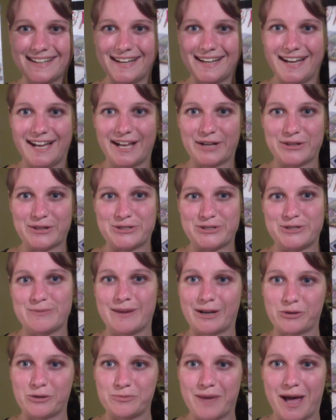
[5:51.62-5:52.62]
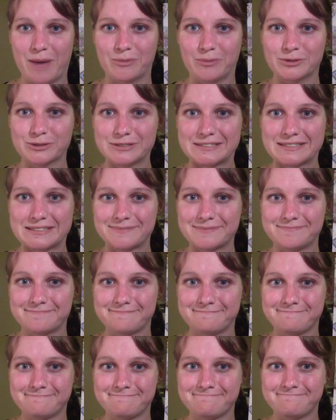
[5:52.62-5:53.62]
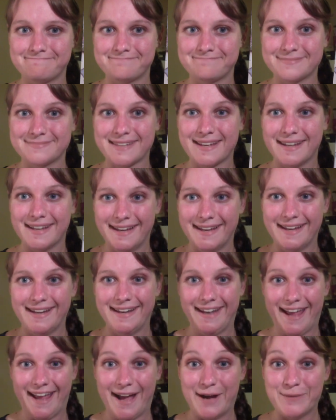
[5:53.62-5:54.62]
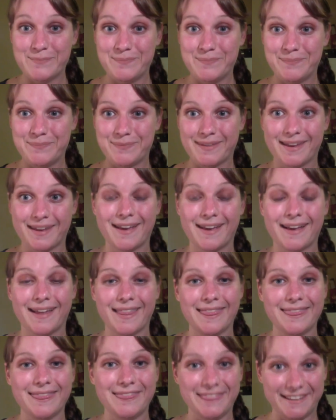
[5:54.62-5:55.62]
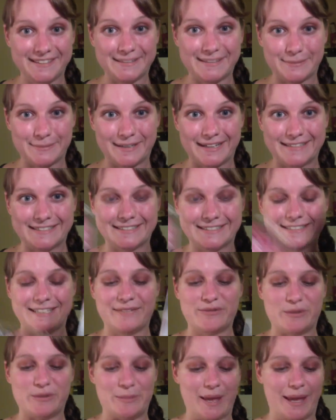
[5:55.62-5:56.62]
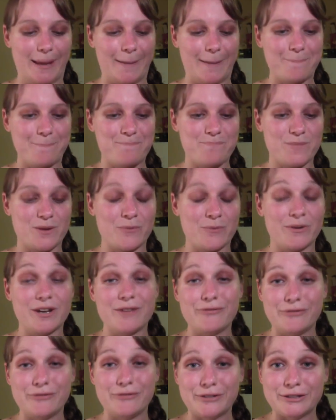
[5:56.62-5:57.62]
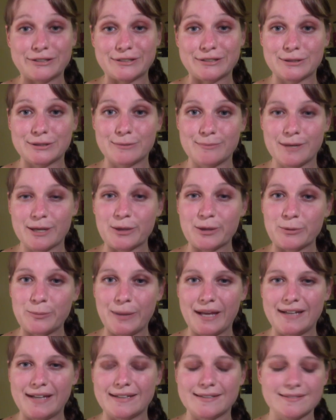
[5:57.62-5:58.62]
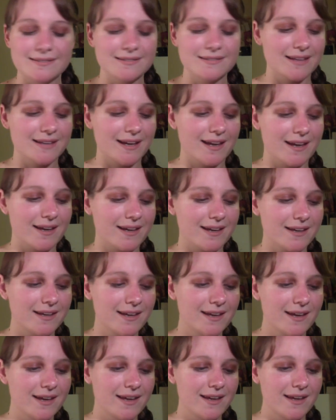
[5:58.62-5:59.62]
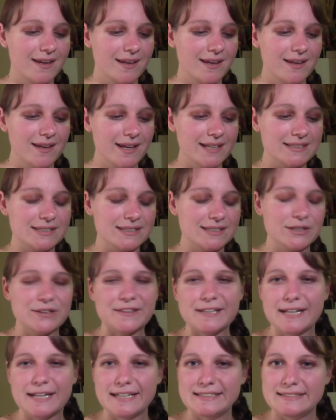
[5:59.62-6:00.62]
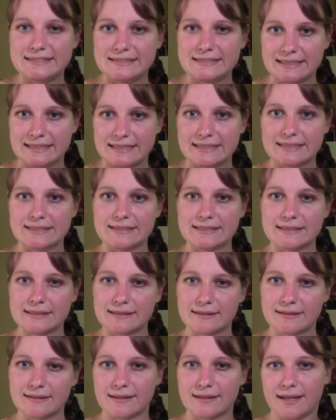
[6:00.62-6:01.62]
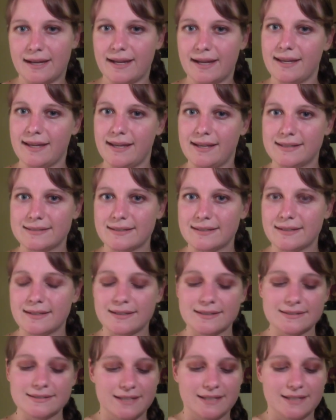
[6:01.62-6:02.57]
I got the 2 Michael Powell books. Now, this surprises even me. When I first saw Michael Powell, it's not that I didn't like his art,